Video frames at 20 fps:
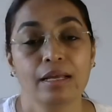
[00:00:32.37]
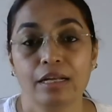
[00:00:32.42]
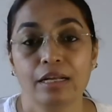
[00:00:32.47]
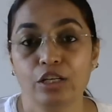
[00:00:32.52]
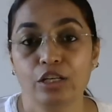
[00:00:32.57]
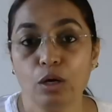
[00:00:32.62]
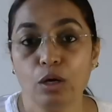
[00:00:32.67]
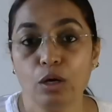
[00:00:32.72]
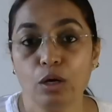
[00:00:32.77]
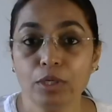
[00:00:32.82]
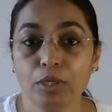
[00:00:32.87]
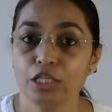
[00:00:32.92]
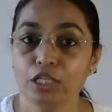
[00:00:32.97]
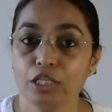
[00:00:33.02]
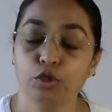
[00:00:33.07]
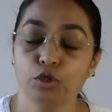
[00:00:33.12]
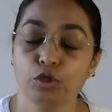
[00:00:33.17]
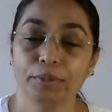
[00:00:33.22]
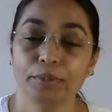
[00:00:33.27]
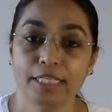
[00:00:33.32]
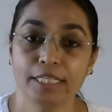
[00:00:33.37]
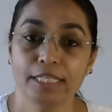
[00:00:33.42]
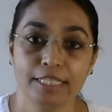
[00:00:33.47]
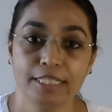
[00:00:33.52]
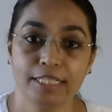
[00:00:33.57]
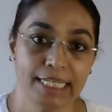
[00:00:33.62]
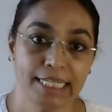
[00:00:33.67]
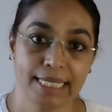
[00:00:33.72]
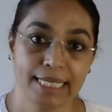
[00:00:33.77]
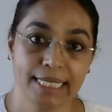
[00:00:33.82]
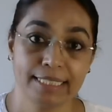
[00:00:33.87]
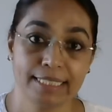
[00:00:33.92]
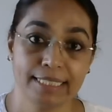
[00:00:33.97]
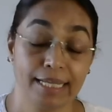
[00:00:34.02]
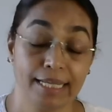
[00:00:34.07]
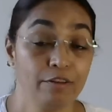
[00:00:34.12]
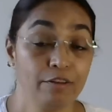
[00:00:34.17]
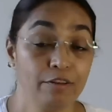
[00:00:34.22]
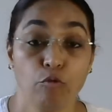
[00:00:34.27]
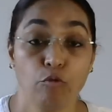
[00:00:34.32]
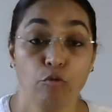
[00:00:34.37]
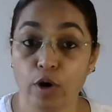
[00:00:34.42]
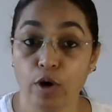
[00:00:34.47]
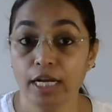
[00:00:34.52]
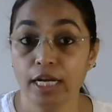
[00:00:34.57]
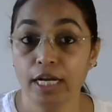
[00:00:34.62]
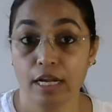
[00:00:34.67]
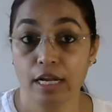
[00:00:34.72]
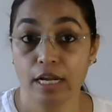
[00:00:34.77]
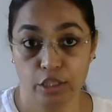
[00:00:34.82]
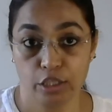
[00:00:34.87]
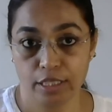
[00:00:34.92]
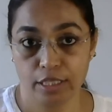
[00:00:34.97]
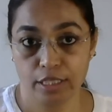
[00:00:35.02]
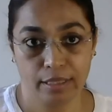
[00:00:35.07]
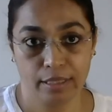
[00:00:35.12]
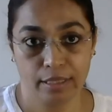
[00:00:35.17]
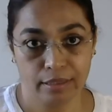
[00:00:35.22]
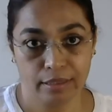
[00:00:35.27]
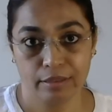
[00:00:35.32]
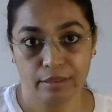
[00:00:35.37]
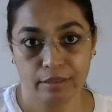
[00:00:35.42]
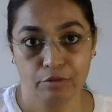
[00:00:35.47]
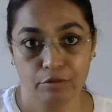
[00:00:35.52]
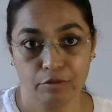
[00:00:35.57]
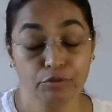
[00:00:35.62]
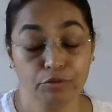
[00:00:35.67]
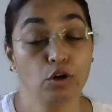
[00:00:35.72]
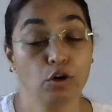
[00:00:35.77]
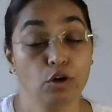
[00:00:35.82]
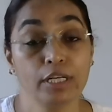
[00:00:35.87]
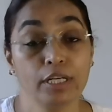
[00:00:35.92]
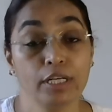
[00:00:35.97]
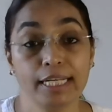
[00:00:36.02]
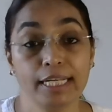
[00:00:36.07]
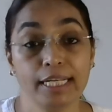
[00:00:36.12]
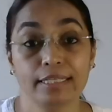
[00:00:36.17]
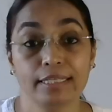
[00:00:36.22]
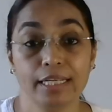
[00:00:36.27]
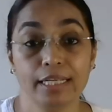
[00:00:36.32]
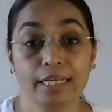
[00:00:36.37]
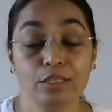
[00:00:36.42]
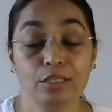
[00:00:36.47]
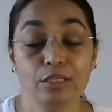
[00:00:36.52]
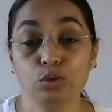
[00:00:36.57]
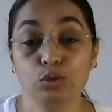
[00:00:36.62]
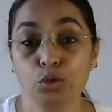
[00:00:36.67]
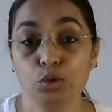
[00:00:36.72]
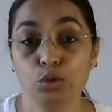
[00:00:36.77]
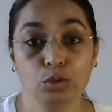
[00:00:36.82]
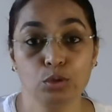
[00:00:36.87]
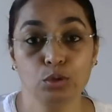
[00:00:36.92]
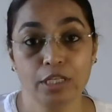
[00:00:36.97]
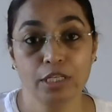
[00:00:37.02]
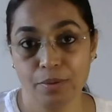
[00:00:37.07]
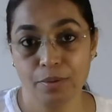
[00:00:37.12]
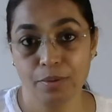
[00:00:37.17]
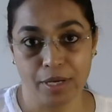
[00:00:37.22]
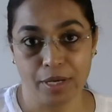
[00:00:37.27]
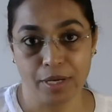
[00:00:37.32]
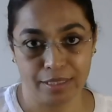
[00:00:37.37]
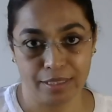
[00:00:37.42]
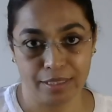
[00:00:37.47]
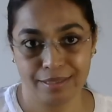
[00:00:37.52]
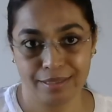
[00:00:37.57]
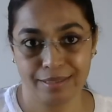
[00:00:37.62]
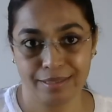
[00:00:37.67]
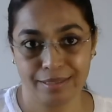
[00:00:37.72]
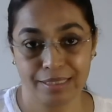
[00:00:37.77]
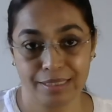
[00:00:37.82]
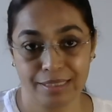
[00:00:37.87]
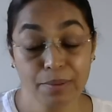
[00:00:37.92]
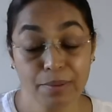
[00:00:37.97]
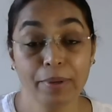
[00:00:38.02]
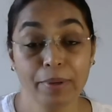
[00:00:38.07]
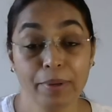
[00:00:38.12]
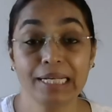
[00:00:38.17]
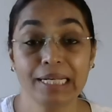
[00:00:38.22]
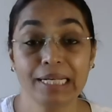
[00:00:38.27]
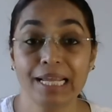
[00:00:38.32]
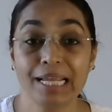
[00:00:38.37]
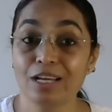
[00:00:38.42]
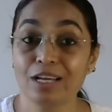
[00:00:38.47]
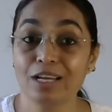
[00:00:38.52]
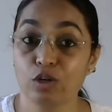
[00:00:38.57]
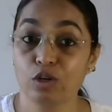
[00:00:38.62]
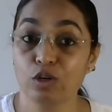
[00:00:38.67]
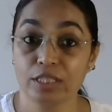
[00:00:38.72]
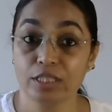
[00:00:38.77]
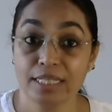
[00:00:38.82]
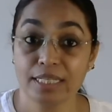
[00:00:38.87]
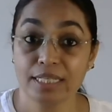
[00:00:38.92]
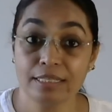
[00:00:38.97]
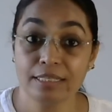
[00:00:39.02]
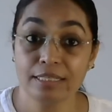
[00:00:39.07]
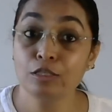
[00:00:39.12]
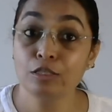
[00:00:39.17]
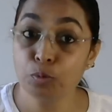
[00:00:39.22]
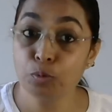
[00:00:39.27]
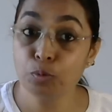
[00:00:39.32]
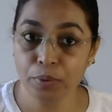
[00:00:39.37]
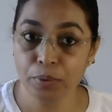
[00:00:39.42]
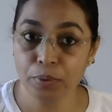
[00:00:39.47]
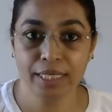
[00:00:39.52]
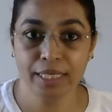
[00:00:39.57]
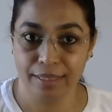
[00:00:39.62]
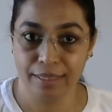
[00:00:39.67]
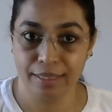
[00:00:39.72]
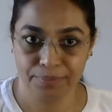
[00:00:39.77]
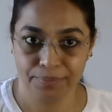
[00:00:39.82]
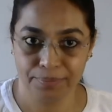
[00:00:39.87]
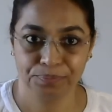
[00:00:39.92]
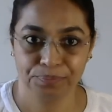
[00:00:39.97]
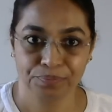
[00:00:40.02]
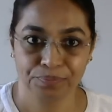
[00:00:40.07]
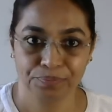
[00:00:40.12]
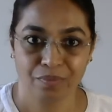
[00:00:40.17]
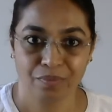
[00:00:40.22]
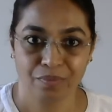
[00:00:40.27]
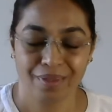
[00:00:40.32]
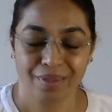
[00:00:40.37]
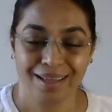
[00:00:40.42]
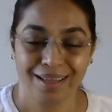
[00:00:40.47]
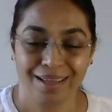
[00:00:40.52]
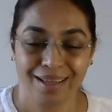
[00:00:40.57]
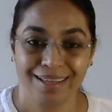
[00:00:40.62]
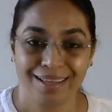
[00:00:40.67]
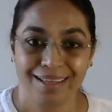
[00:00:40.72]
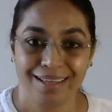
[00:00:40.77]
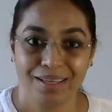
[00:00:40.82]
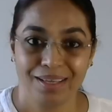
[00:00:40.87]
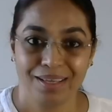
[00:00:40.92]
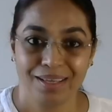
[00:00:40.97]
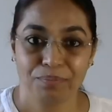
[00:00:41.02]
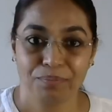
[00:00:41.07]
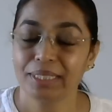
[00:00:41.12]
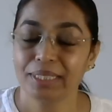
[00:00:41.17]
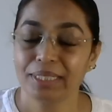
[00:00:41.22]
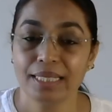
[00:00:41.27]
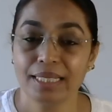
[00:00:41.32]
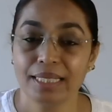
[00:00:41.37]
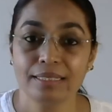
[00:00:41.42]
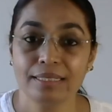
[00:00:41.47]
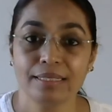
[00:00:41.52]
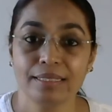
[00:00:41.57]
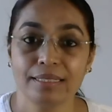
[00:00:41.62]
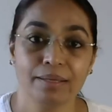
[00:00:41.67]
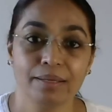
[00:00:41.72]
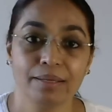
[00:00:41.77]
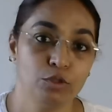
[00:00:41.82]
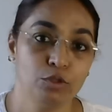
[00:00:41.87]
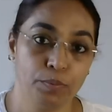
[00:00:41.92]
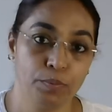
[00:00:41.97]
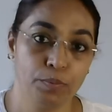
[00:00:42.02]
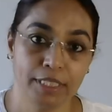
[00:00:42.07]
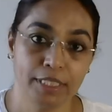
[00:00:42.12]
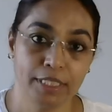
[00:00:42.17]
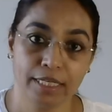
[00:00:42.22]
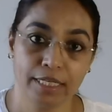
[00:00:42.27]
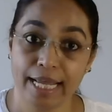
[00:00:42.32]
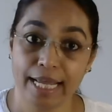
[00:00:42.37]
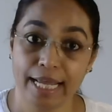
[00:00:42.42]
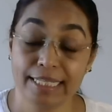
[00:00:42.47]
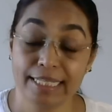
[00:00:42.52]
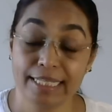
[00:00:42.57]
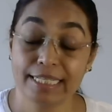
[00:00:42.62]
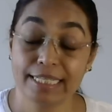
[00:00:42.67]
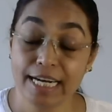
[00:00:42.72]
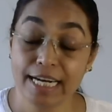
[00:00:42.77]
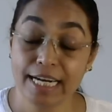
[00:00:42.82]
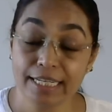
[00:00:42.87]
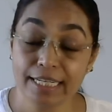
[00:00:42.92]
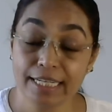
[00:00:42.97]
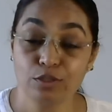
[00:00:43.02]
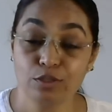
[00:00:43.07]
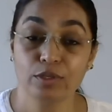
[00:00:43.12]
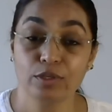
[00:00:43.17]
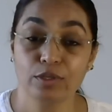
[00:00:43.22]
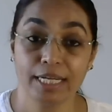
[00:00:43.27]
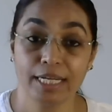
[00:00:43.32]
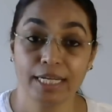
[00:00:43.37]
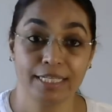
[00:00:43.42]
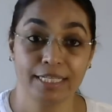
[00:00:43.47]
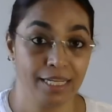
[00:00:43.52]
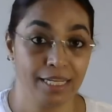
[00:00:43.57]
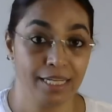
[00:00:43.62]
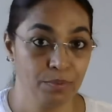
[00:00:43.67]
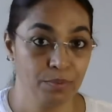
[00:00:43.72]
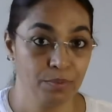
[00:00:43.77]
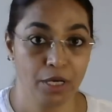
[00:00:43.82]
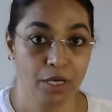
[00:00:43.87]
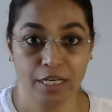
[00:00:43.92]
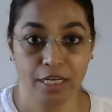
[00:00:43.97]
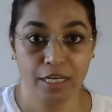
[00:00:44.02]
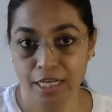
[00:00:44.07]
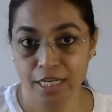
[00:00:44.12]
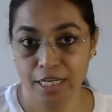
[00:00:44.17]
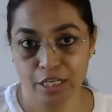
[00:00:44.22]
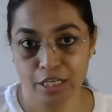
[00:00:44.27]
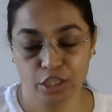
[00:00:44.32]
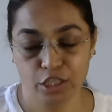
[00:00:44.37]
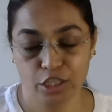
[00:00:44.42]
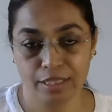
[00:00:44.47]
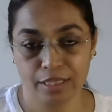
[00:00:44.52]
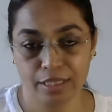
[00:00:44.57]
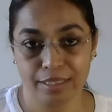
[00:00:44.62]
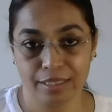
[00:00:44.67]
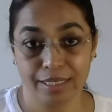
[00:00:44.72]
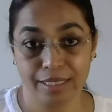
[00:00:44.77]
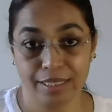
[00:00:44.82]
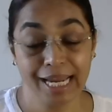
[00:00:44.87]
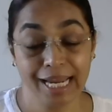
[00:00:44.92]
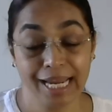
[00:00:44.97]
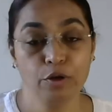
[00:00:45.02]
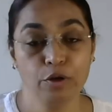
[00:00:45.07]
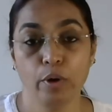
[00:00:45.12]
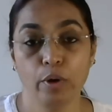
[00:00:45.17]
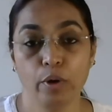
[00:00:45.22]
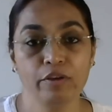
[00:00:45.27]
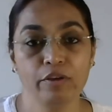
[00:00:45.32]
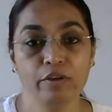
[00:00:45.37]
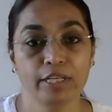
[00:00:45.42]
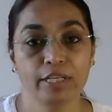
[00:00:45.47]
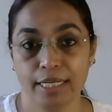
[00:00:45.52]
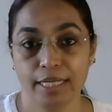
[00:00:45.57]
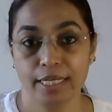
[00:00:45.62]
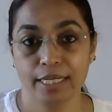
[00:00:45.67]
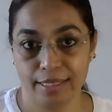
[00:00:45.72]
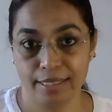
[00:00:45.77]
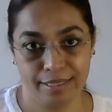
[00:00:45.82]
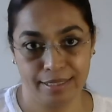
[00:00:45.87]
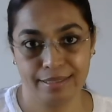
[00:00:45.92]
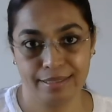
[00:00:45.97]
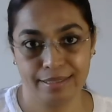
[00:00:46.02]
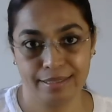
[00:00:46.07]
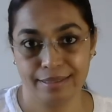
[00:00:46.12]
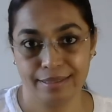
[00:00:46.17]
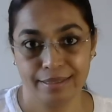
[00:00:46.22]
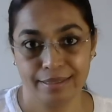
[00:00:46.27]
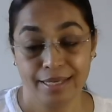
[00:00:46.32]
Normally, Jupiter stays in one nakshatra for nearly 2 to 3 months, depending on its speed. But this time Jupiter gets retrograde in Bharani Nakshatra at 21 degrees.